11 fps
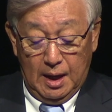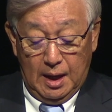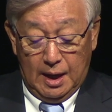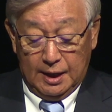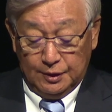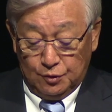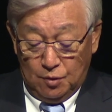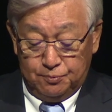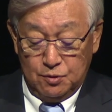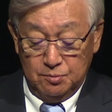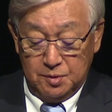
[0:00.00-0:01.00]
I know
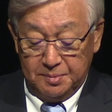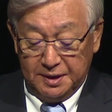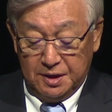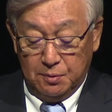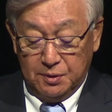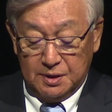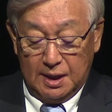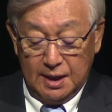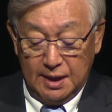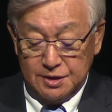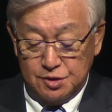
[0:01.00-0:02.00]
from the meeting with the
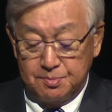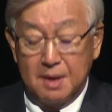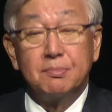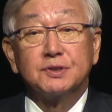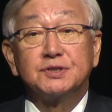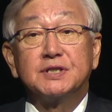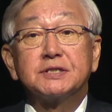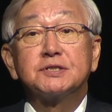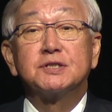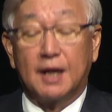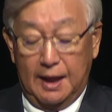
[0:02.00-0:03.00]
Alliance members
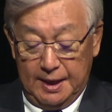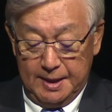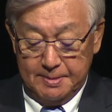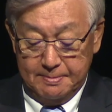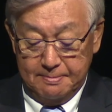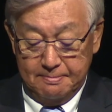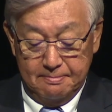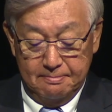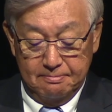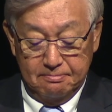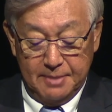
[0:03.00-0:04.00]
yesterday
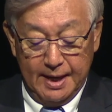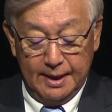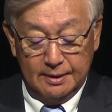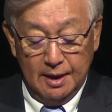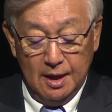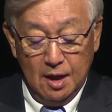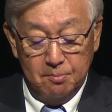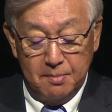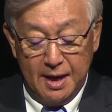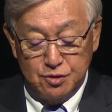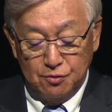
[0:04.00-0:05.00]
that a
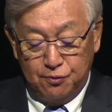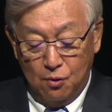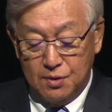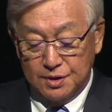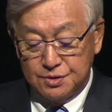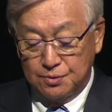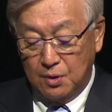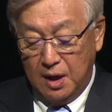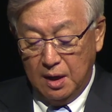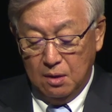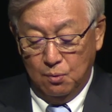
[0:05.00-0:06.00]
major focus on
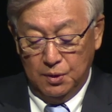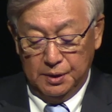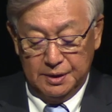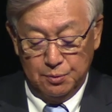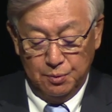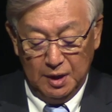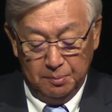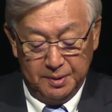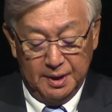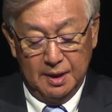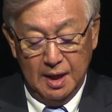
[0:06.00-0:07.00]
work will
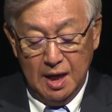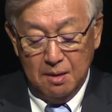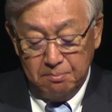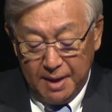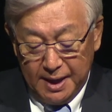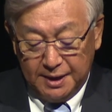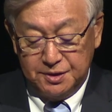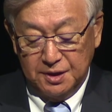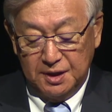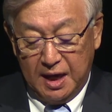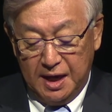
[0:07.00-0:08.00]
be make the
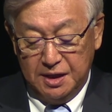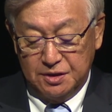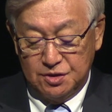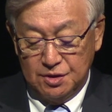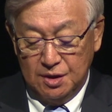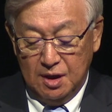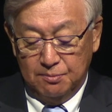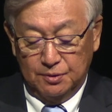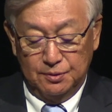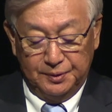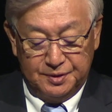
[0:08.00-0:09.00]
case for
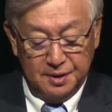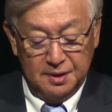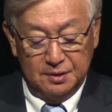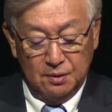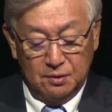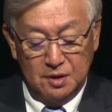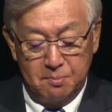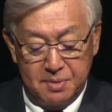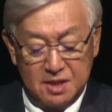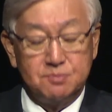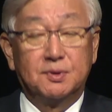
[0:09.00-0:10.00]
return on
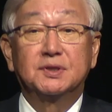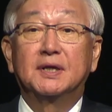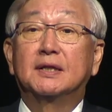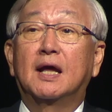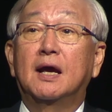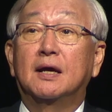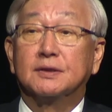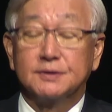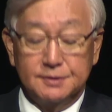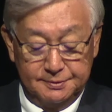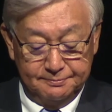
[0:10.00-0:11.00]
investment in
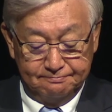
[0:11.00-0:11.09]
health.